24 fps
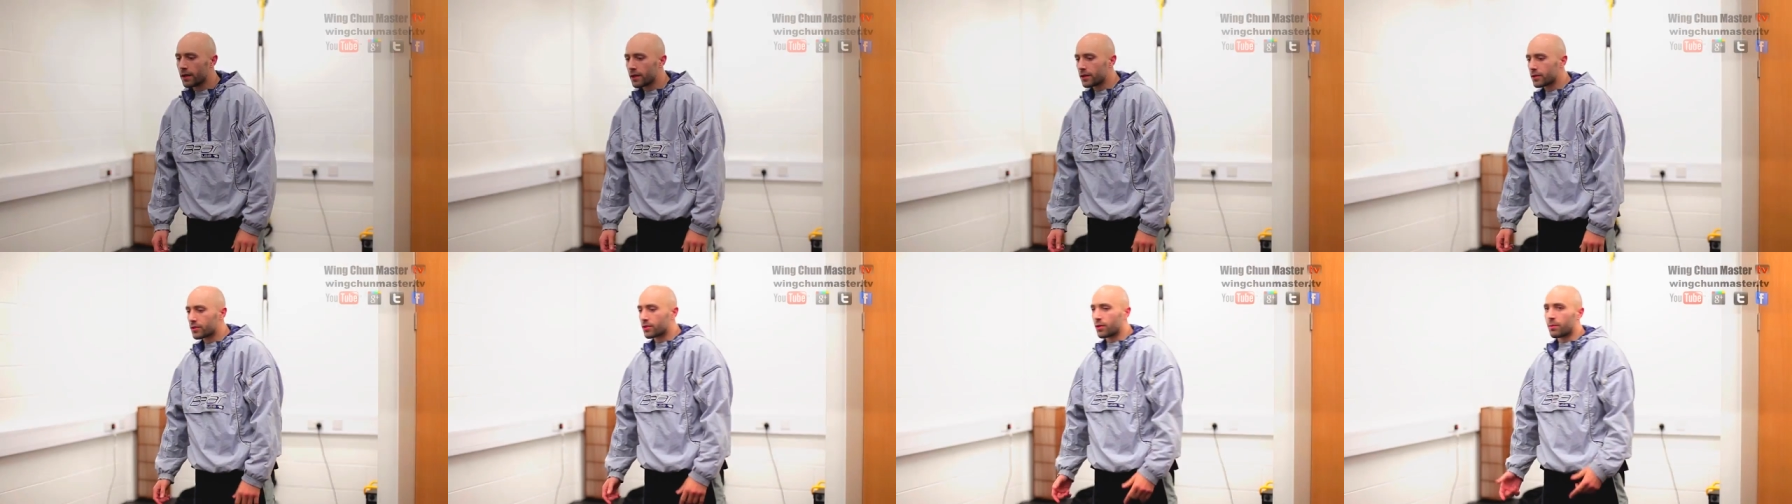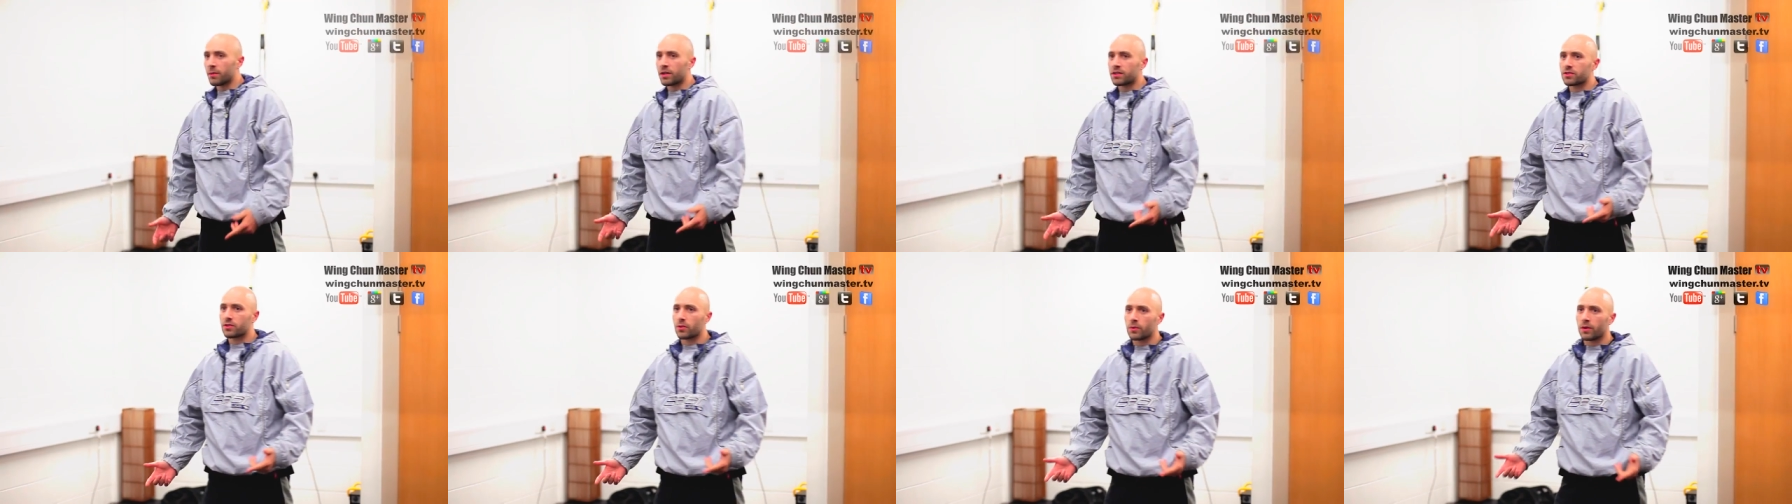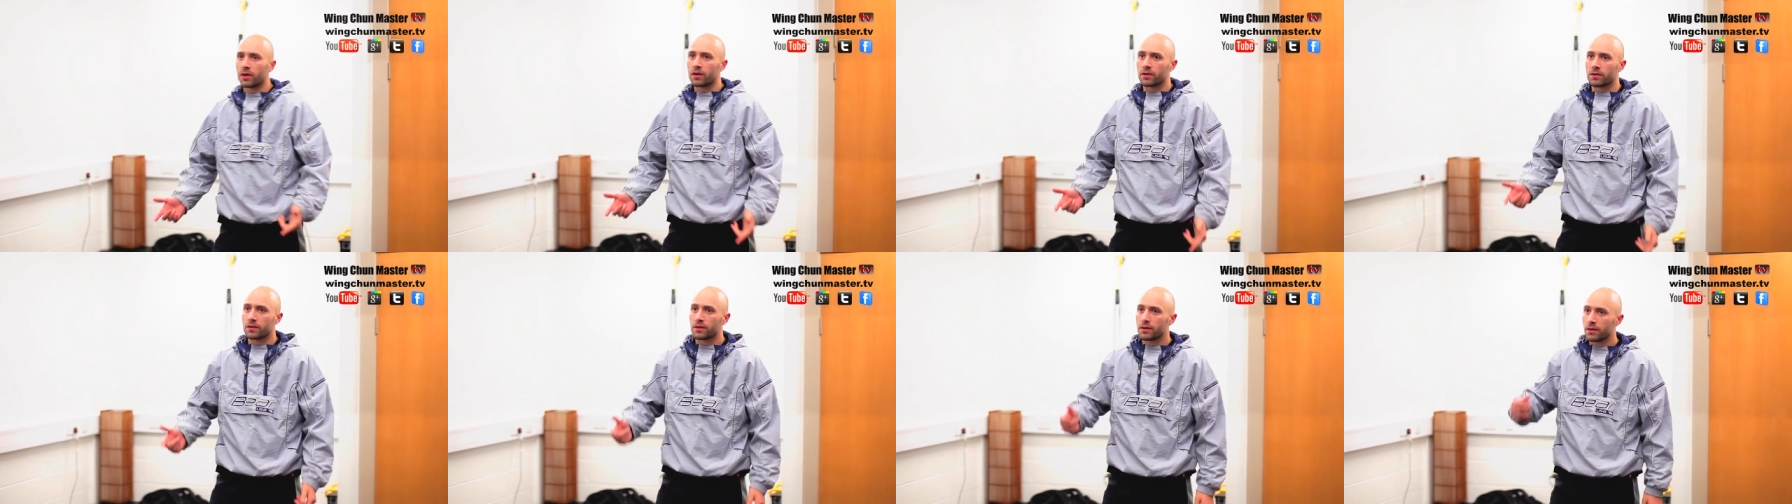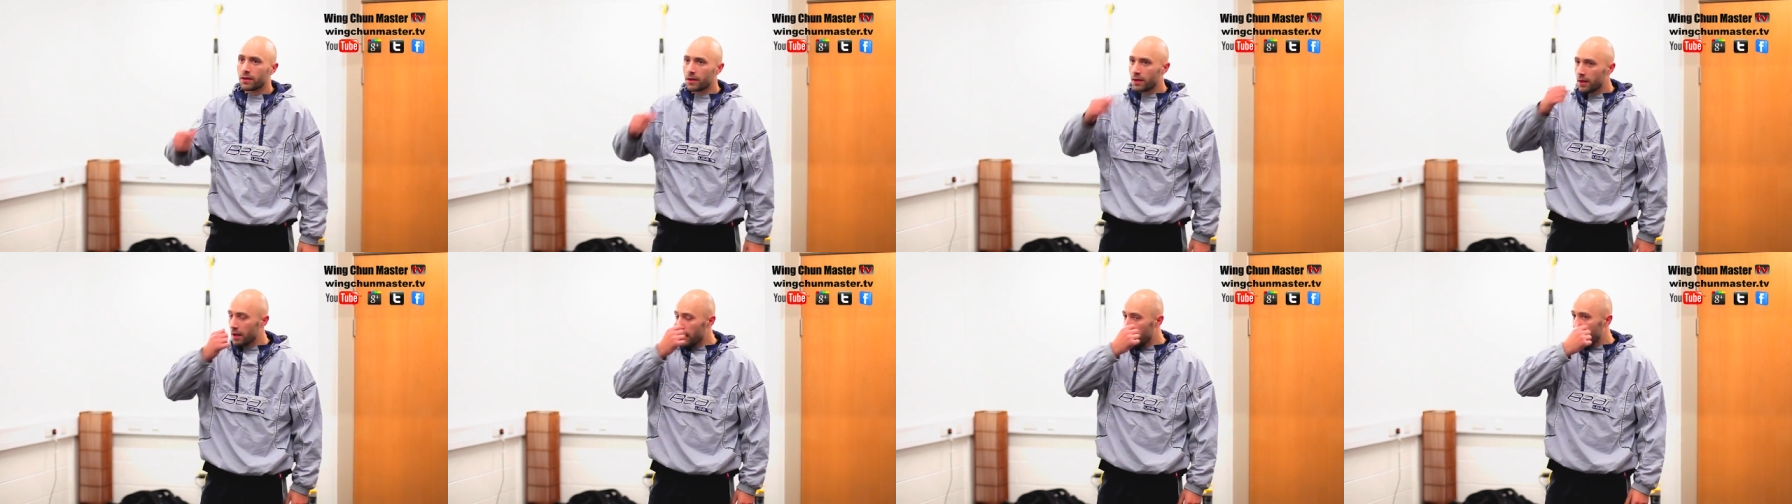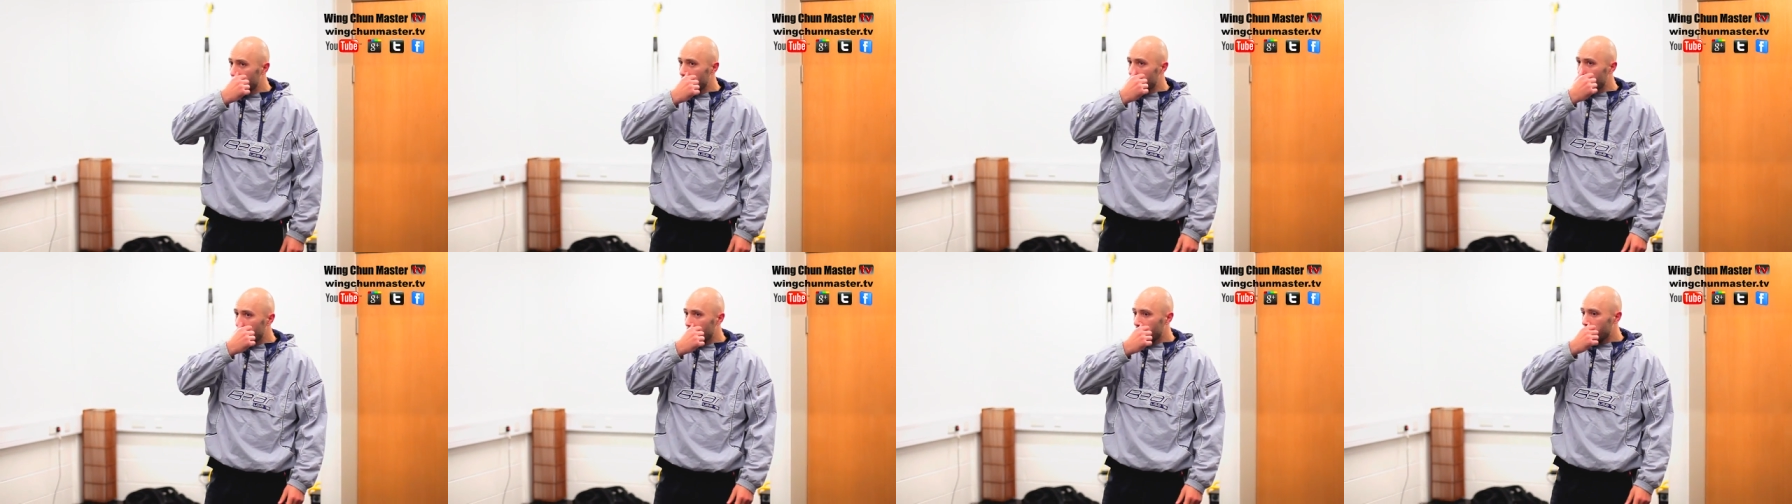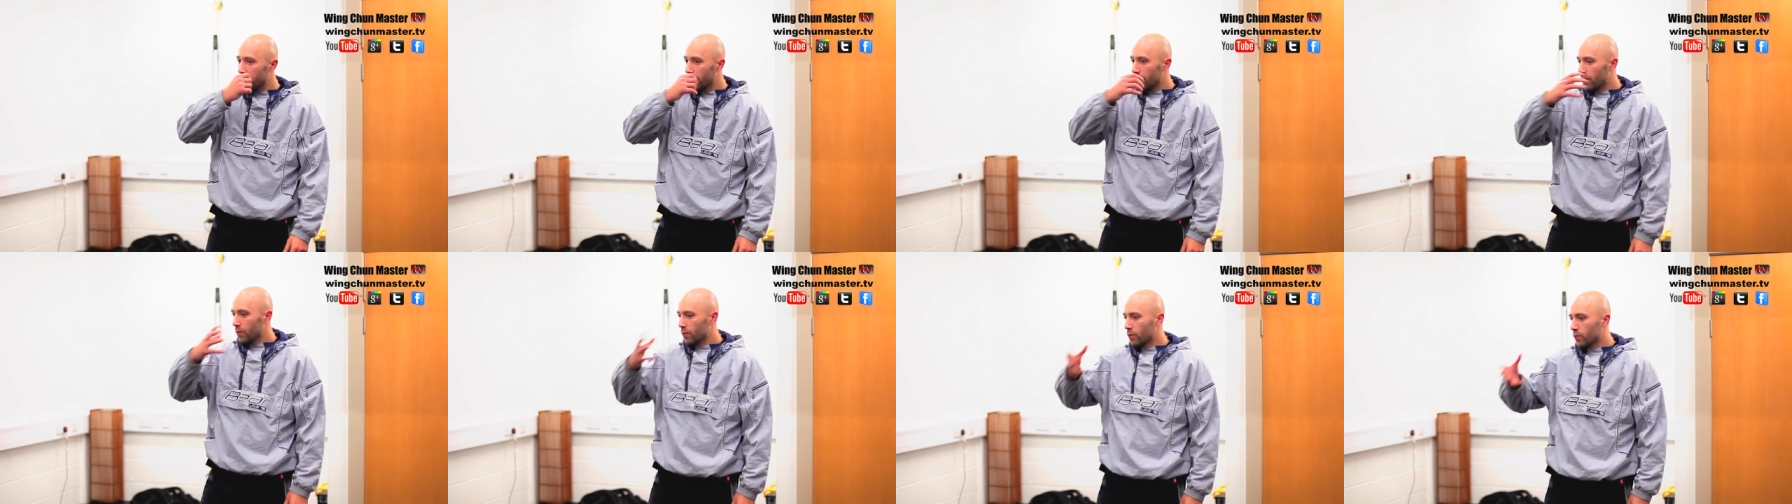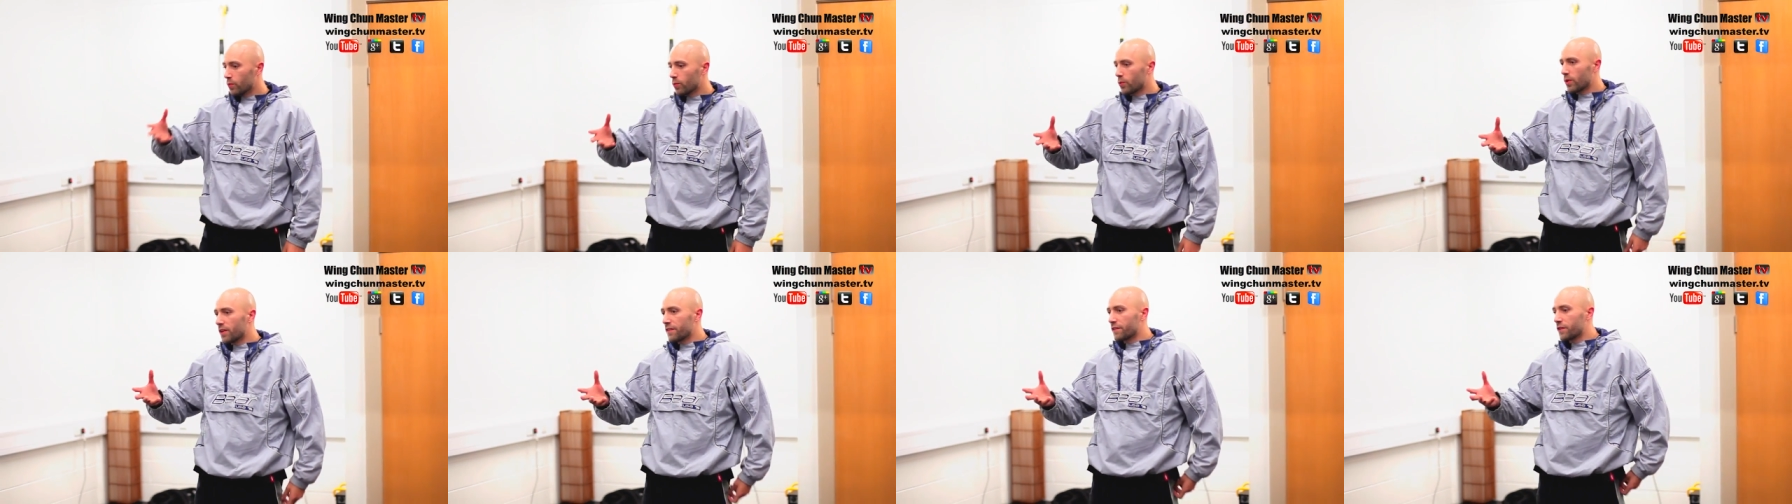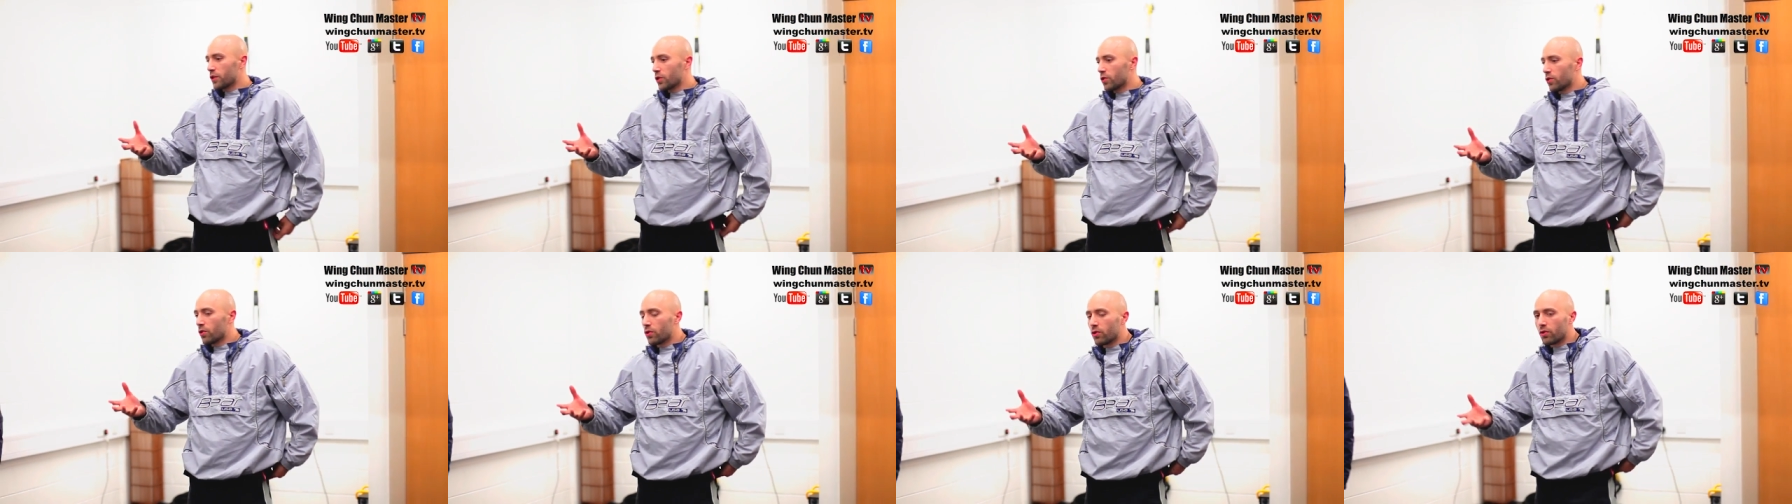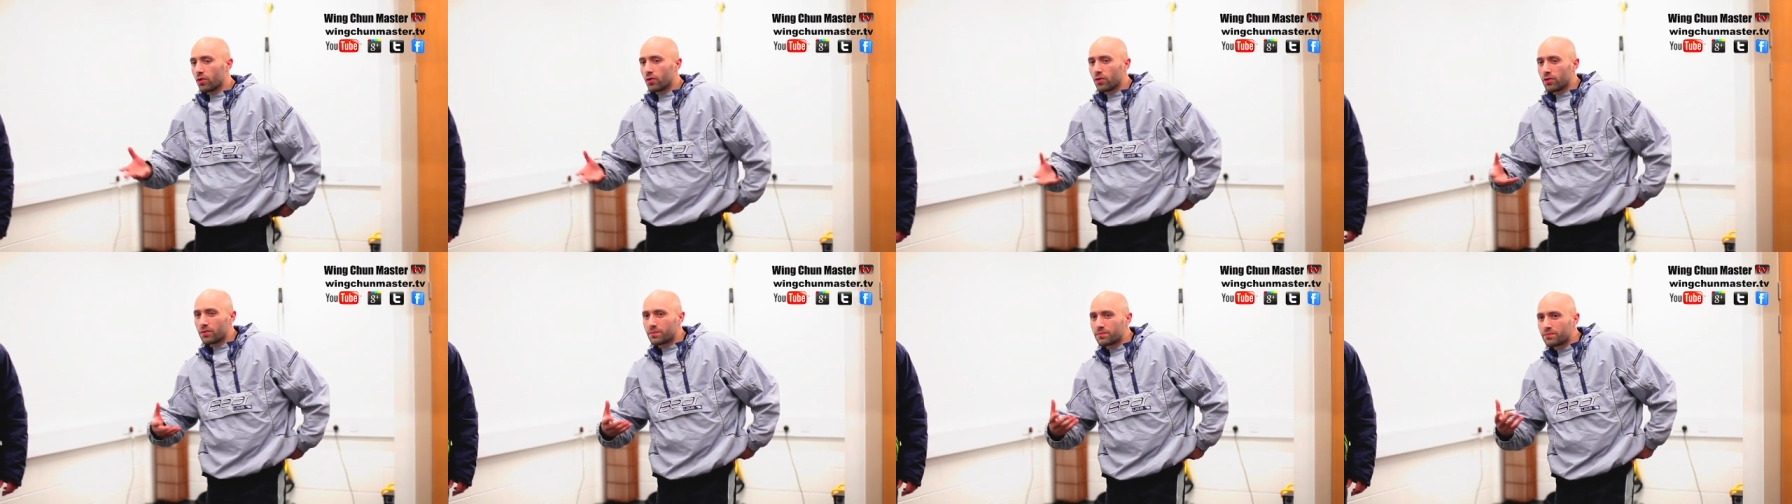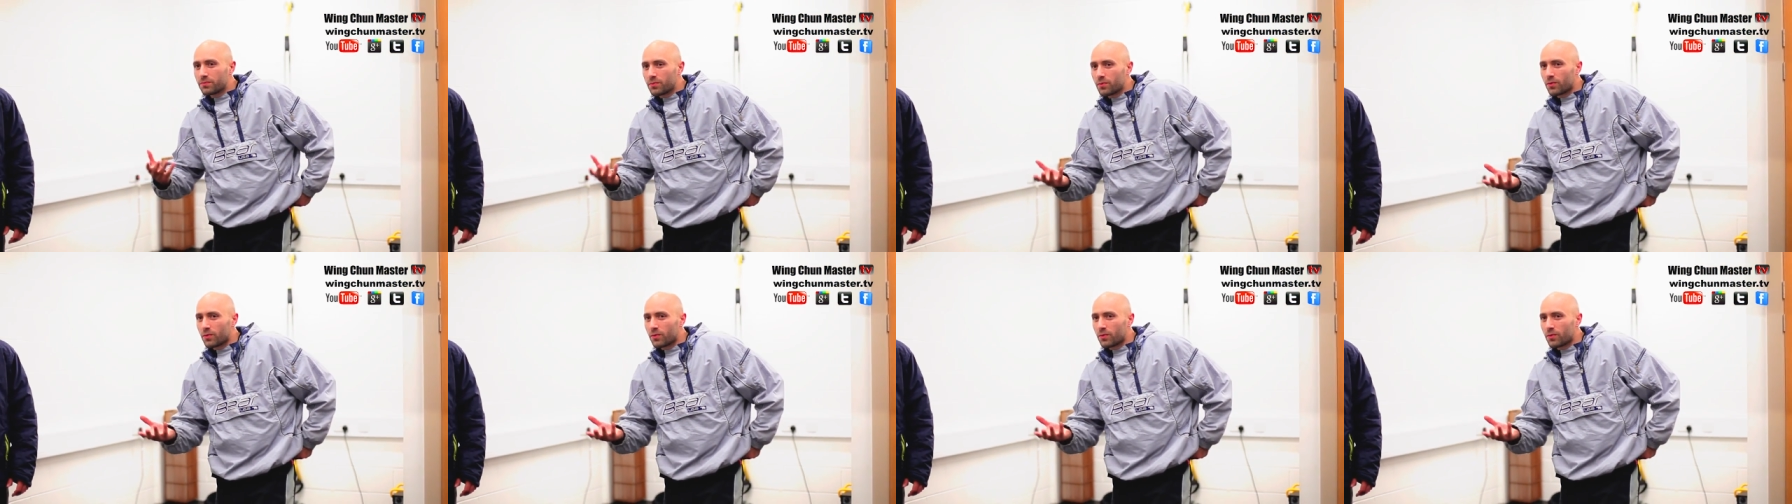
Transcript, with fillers: So Master Wong, with your,